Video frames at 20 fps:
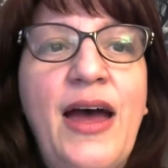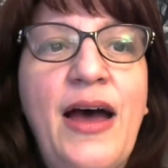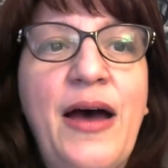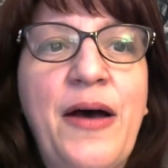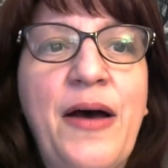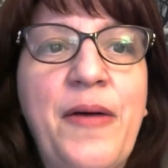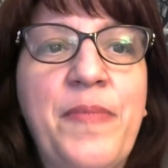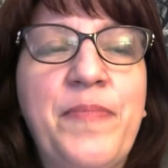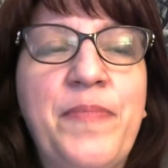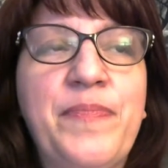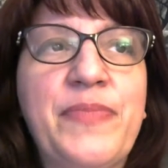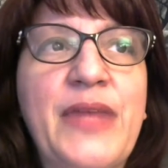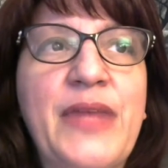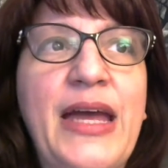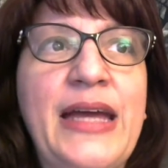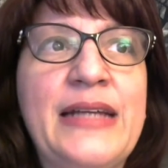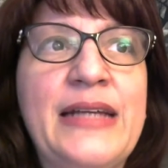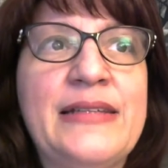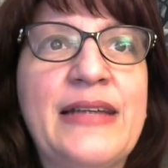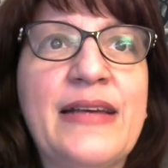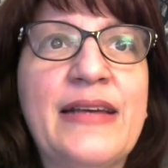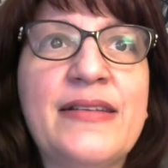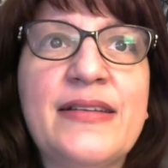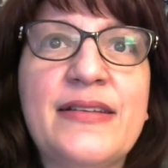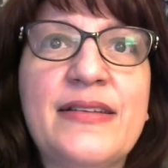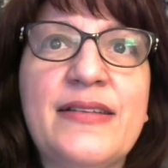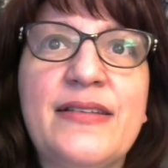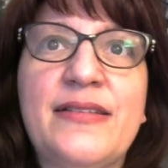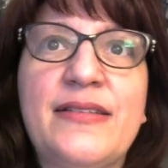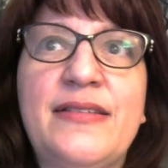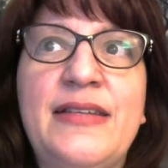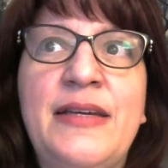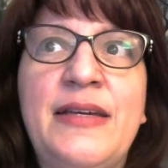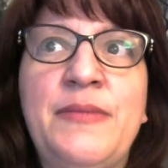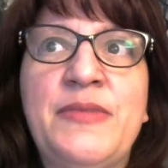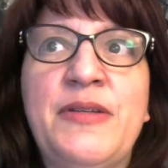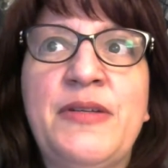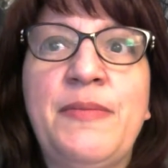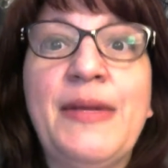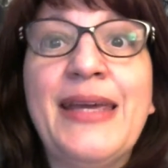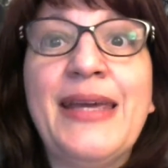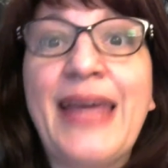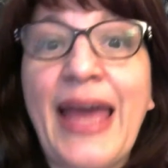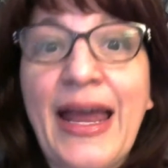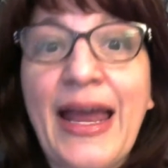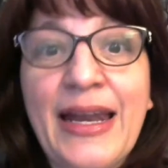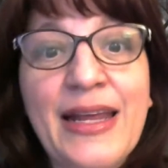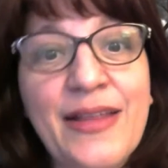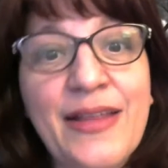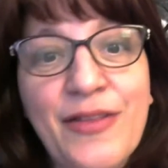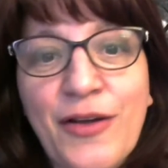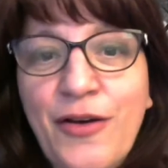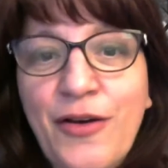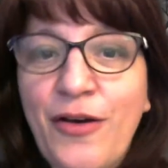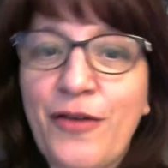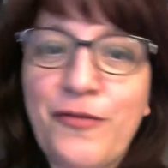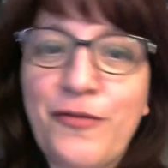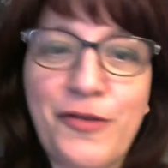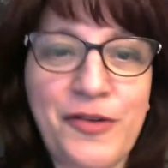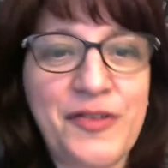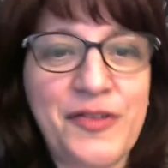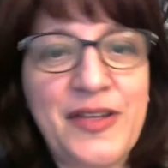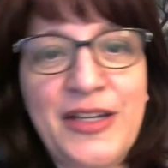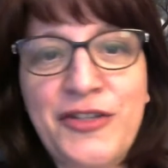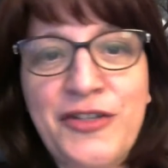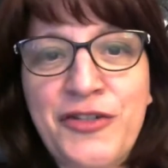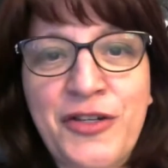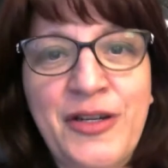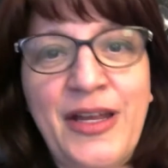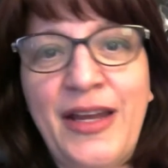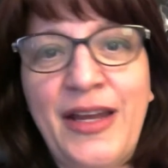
it doesn't seem to be getting the conversation